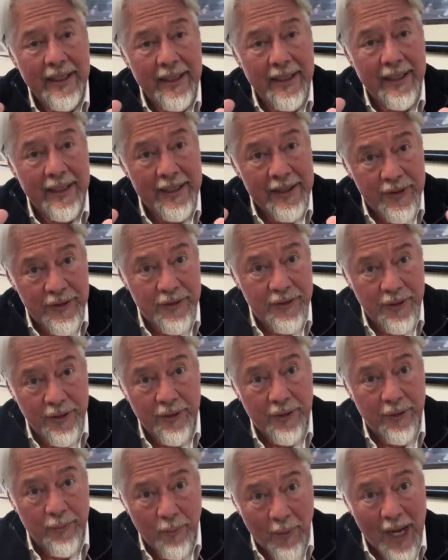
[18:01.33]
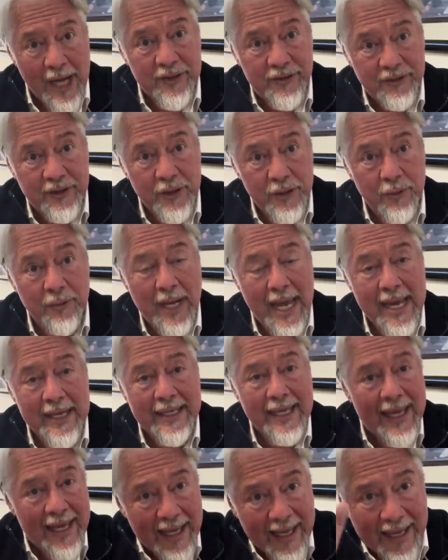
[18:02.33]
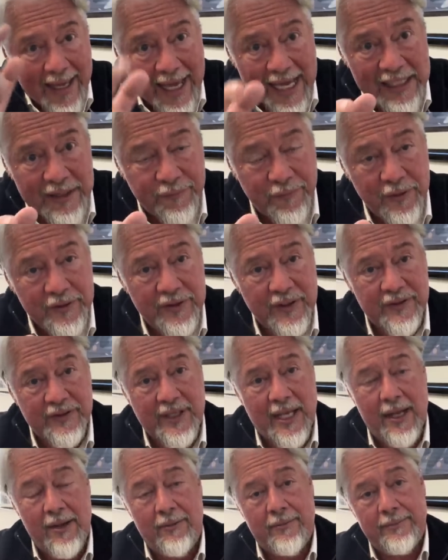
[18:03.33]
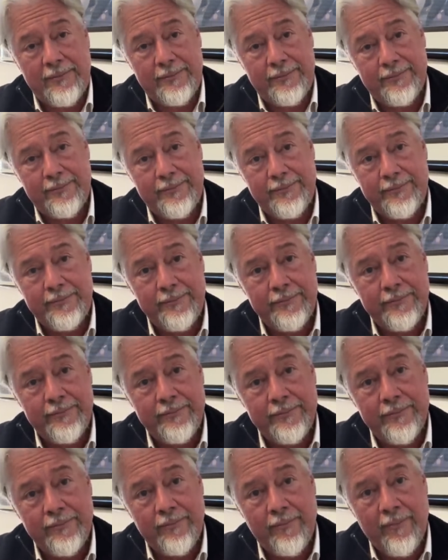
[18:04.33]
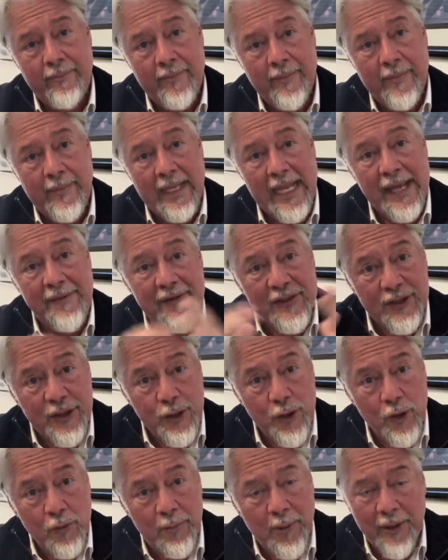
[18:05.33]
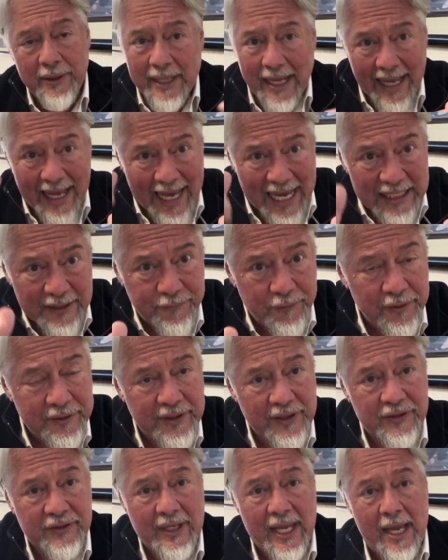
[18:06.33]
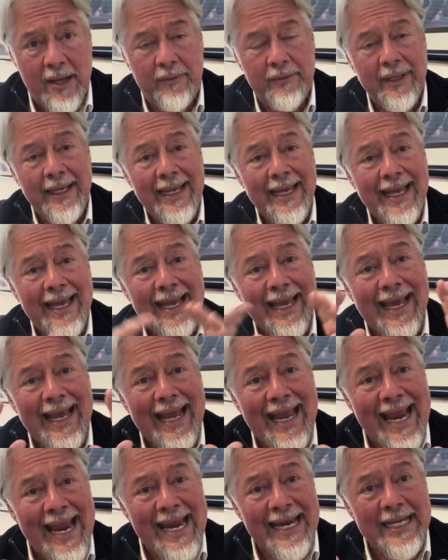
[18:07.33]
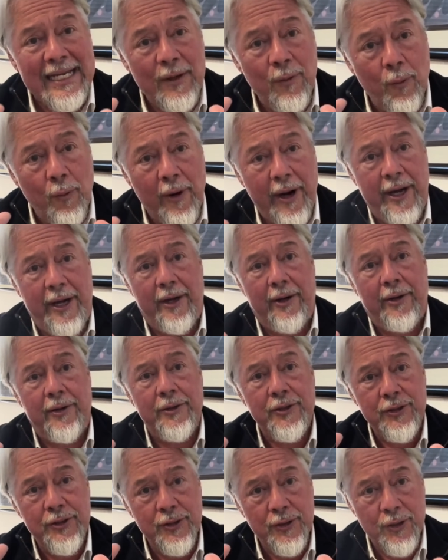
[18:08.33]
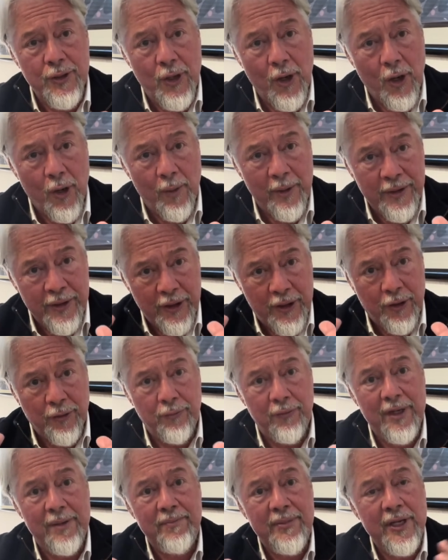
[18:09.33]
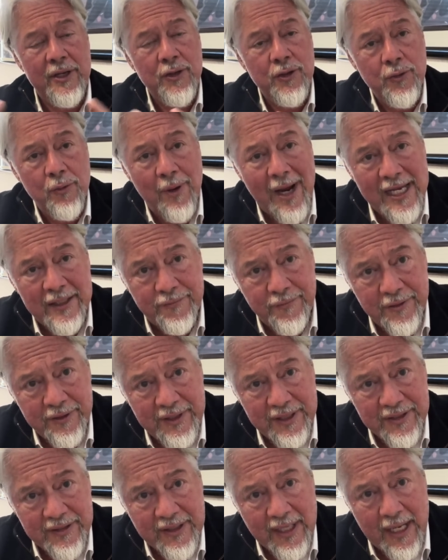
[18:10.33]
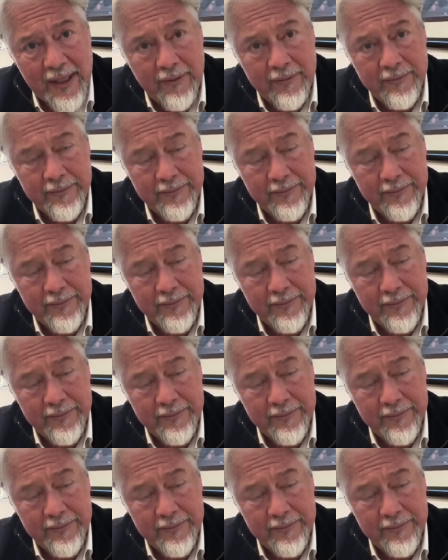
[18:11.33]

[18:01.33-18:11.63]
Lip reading: is your watch that you like, ask for a discount. If it's Hublot, ask for a discount. Anywhere you go in the Caribbean, you ask for a discount.